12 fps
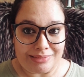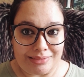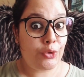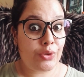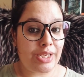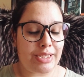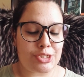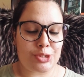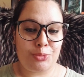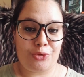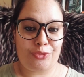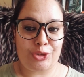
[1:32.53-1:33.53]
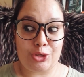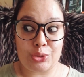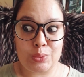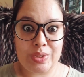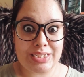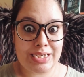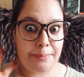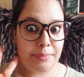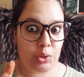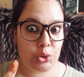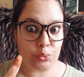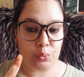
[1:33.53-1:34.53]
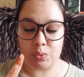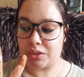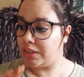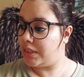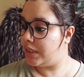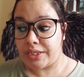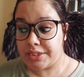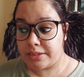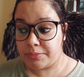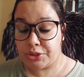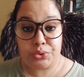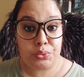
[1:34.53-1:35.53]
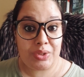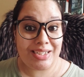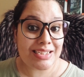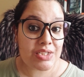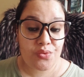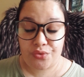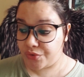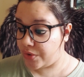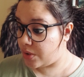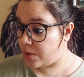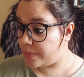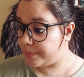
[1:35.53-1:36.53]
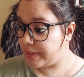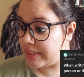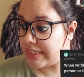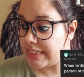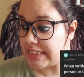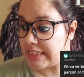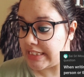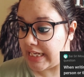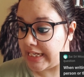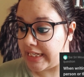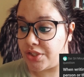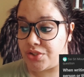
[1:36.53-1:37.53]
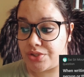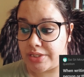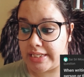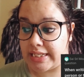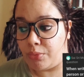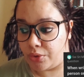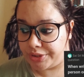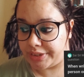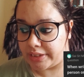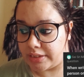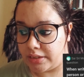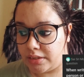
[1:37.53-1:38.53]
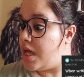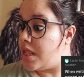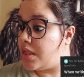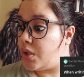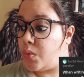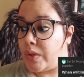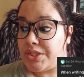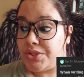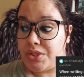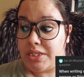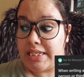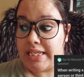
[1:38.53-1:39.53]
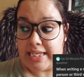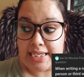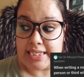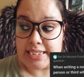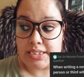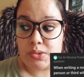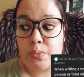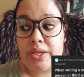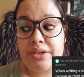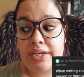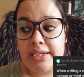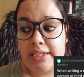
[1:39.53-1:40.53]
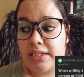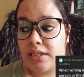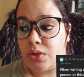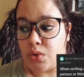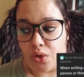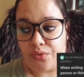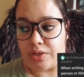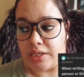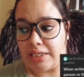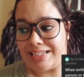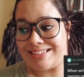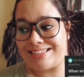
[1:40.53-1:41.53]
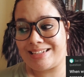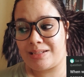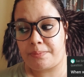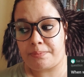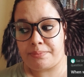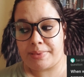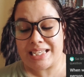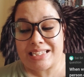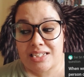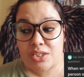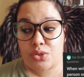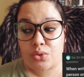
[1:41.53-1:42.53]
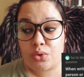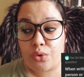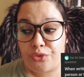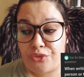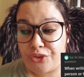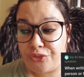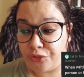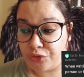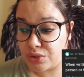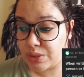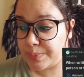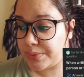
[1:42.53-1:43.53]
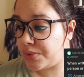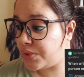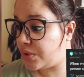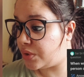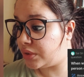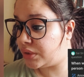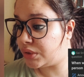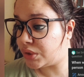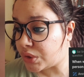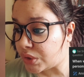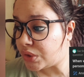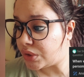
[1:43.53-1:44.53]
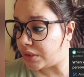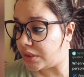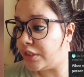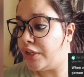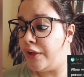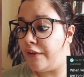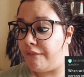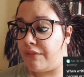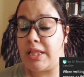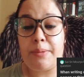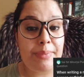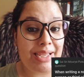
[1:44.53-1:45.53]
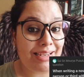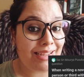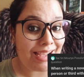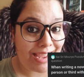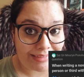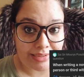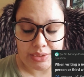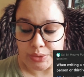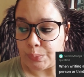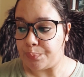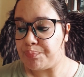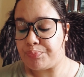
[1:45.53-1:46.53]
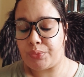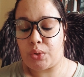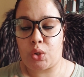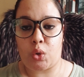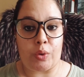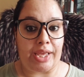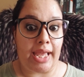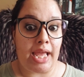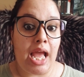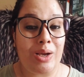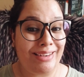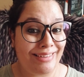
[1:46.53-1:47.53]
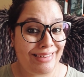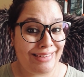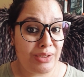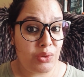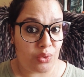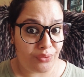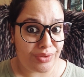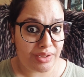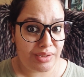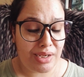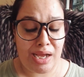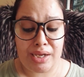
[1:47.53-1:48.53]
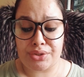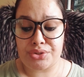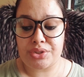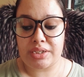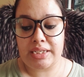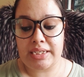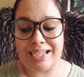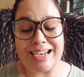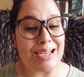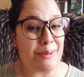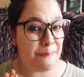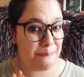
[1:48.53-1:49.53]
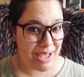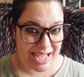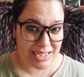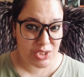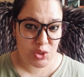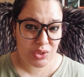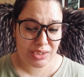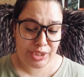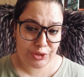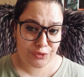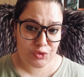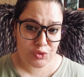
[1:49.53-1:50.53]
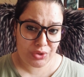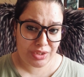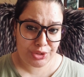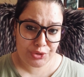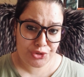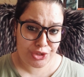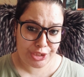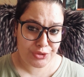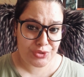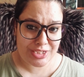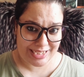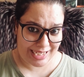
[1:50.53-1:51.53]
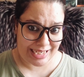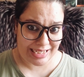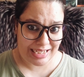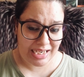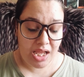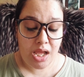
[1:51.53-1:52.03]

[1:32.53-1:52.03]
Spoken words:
Okay, so moving on. Question number 2. Question number 2 is from Sai Shri Maurya. The question is, when writing a novel, is it best to go for first person or third with the main character? Okay, while writing a novel, actually it depends on the kind of story that you're trying to tell.